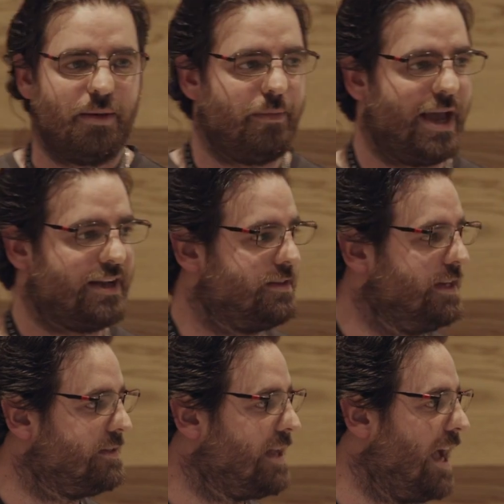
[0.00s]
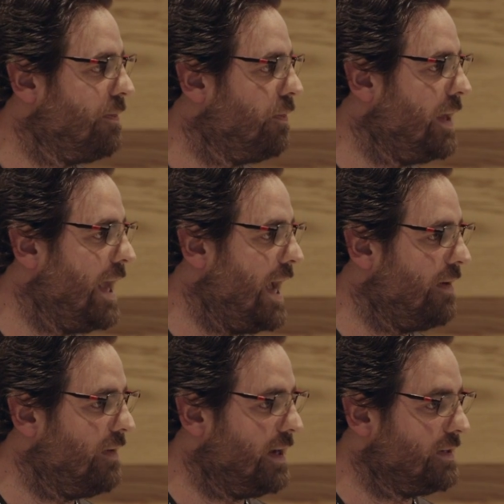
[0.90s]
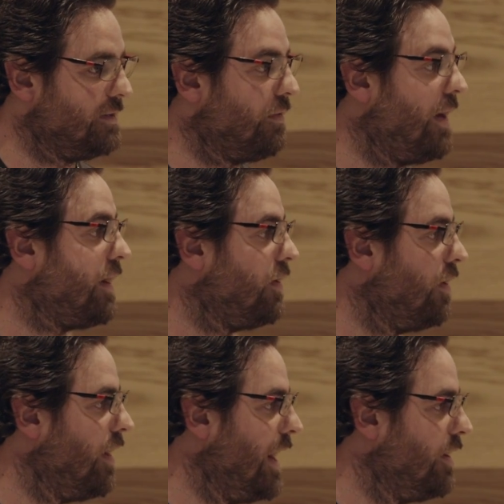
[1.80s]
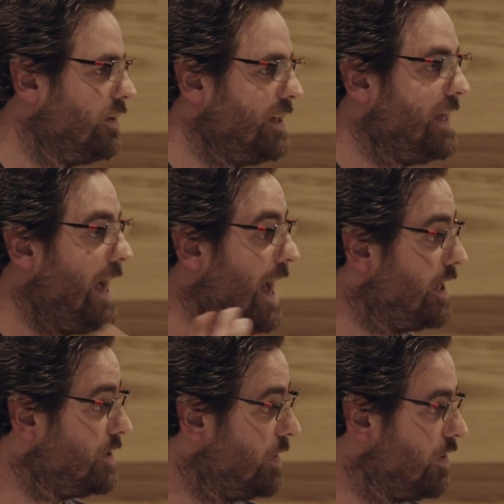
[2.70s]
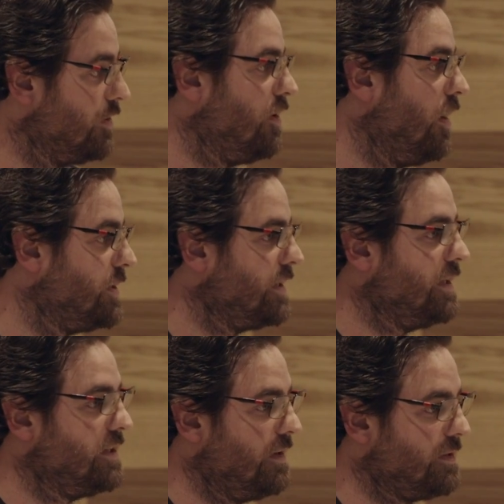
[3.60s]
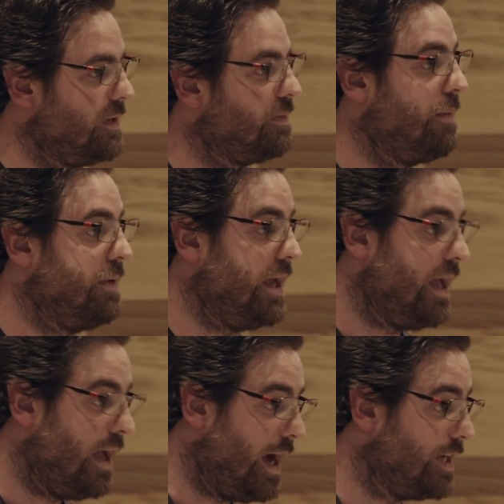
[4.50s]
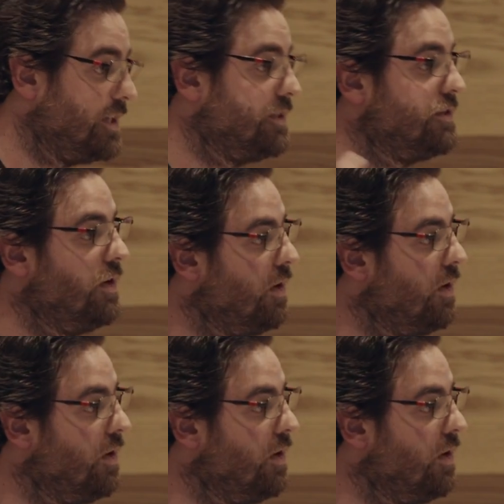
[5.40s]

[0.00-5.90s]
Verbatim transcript: makes this type behave as a record and not as a hash because object in JavaScript can be hashes